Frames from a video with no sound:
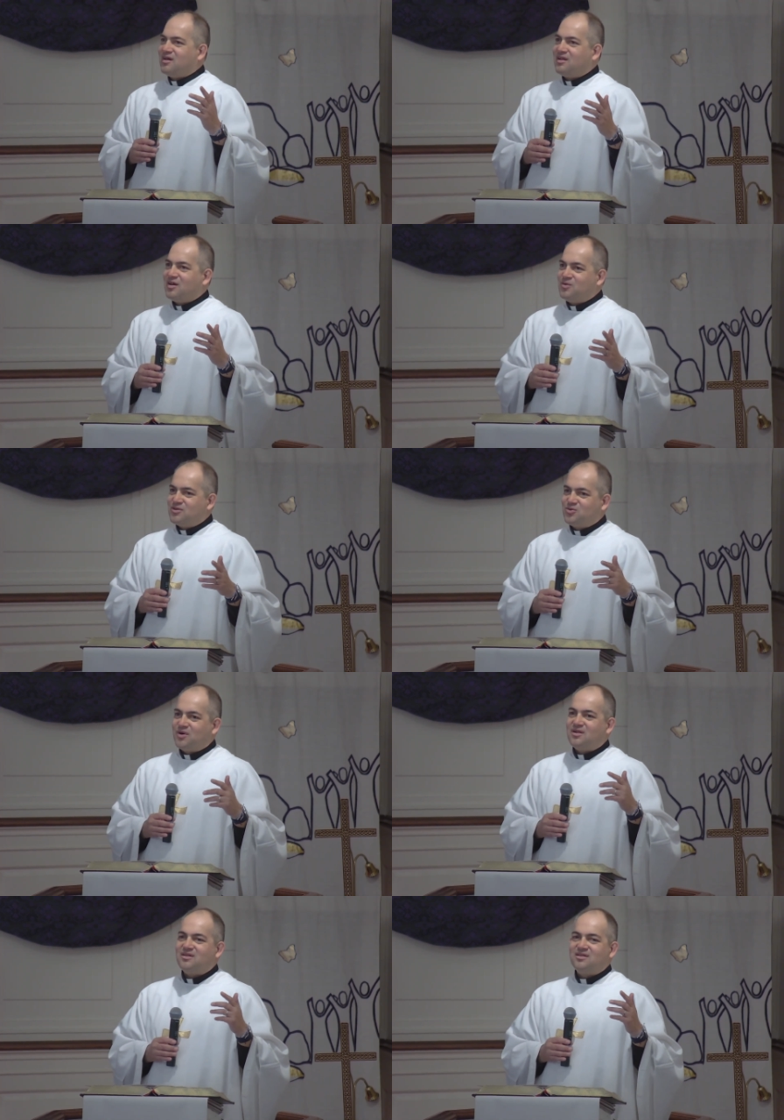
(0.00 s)
And I will
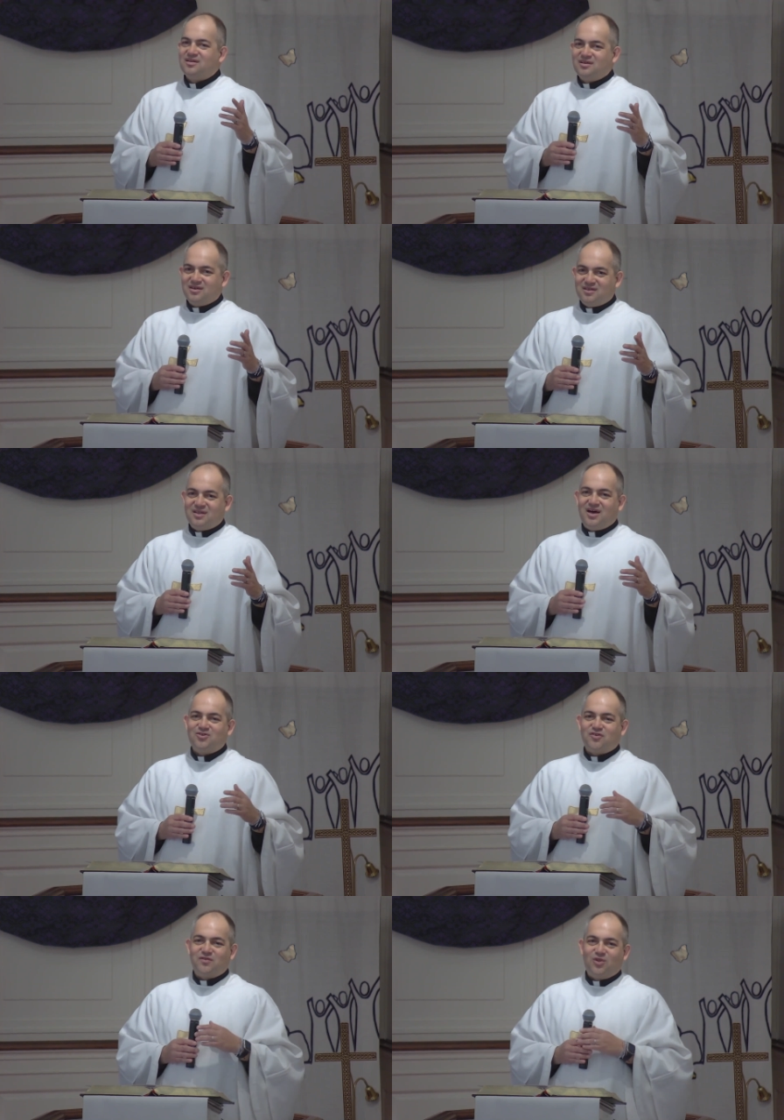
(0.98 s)
dwell in the
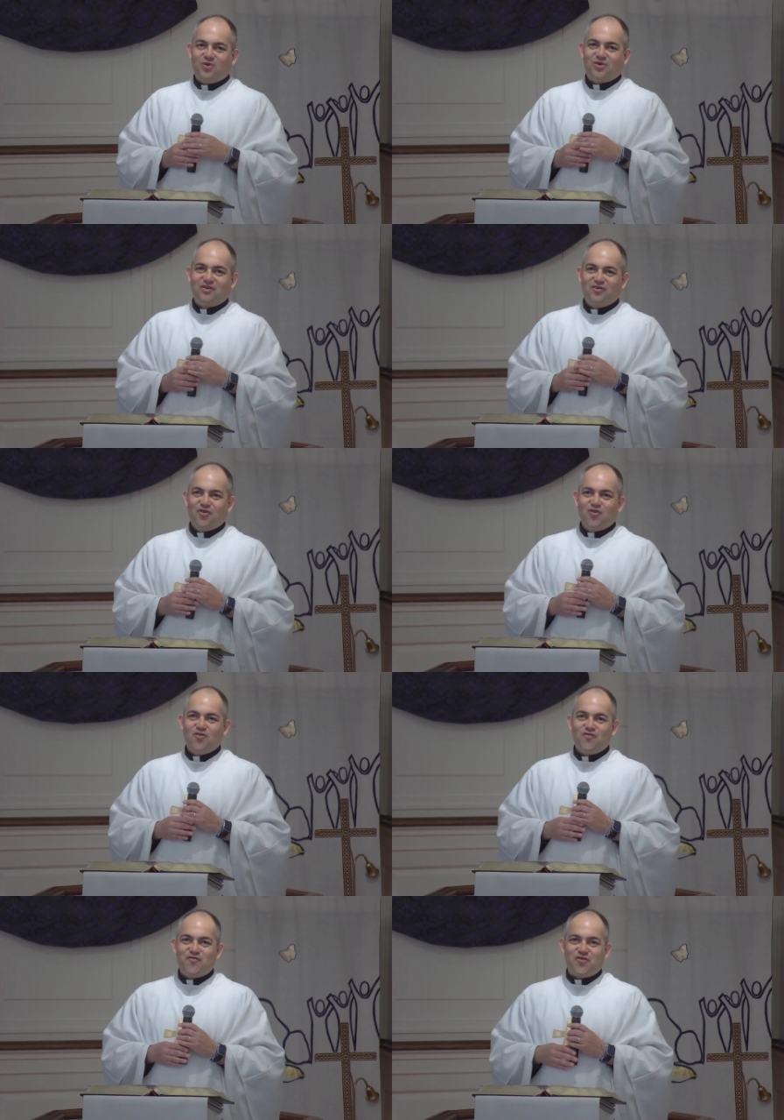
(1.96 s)
house of the Lord
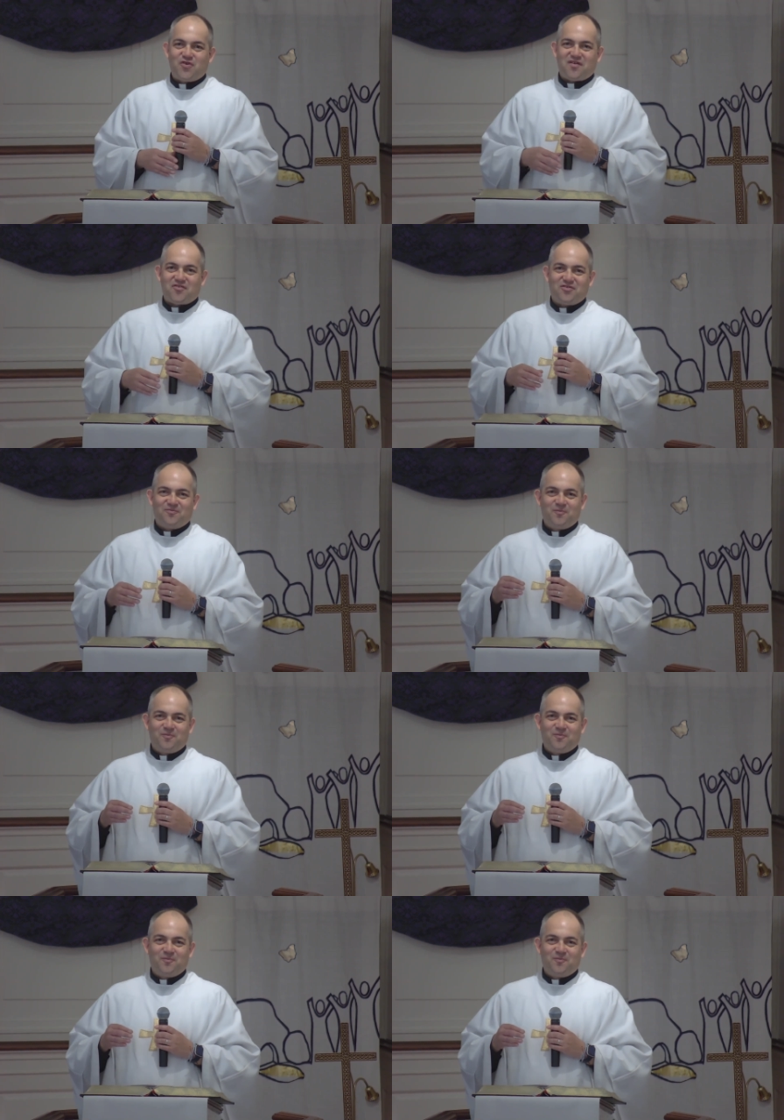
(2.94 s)
forever.